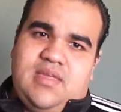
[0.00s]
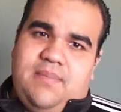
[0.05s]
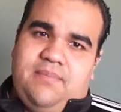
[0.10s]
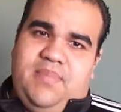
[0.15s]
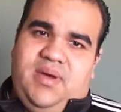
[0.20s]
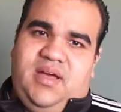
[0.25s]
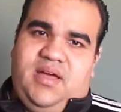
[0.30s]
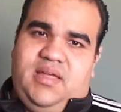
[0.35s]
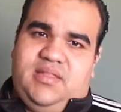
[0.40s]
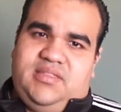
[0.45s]

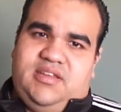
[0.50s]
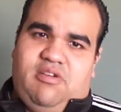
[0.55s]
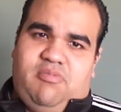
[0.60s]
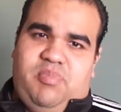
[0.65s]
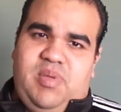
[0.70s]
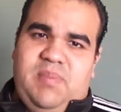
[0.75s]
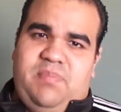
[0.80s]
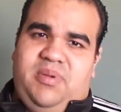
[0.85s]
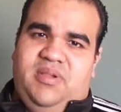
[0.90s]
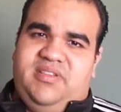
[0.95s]
but their
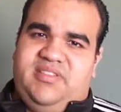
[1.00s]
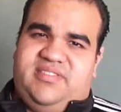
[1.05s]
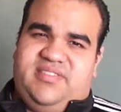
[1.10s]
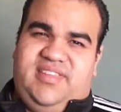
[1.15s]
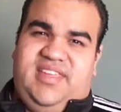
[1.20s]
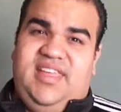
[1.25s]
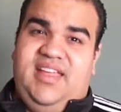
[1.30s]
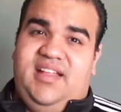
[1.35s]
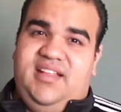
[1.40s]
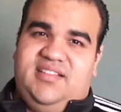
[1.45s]
people
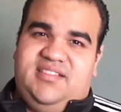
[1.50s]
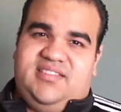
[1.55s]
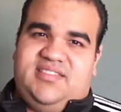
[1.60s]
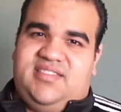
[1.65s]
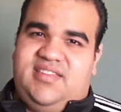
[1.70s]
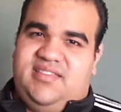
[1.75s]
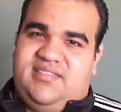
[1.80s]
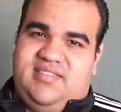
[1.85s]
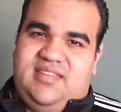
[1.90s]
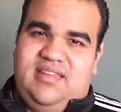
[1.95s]

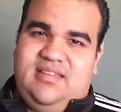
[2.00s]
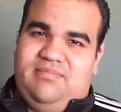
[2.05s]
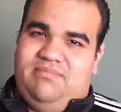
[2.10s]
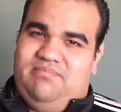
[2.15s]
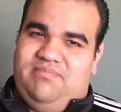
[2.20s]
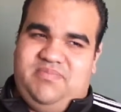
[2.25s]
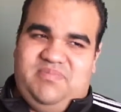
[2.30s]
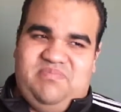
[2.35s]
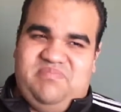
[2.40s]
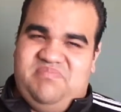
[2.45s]
skills,
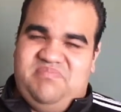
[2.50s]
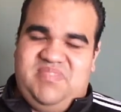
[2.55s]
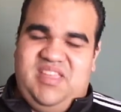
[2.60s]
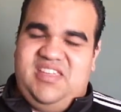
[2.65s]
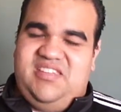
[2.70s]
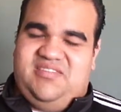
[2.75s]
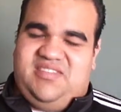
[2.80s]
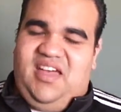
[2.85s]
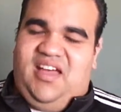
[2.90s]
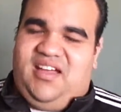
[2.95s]

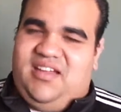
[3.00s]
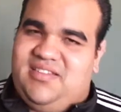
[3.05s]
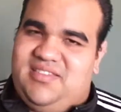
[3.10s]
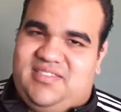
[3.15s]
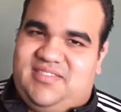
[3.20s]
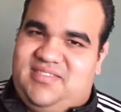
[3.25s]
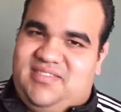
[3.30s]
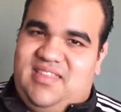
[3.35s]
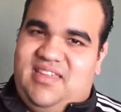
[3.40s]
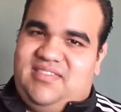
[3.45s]
they suck.
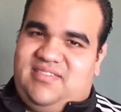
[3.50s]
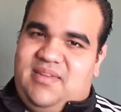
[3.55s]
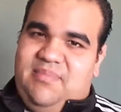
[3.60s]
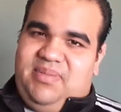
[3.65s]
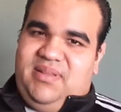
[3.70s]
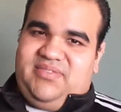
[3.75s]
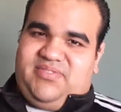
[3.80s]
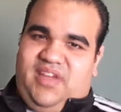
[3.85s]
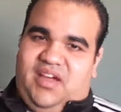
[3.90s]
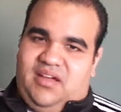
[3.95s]
They
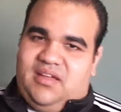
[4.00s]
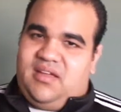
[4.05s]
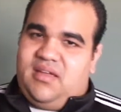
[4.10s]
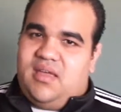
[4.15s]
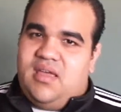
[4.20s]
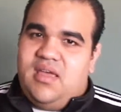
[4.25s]
simply suck.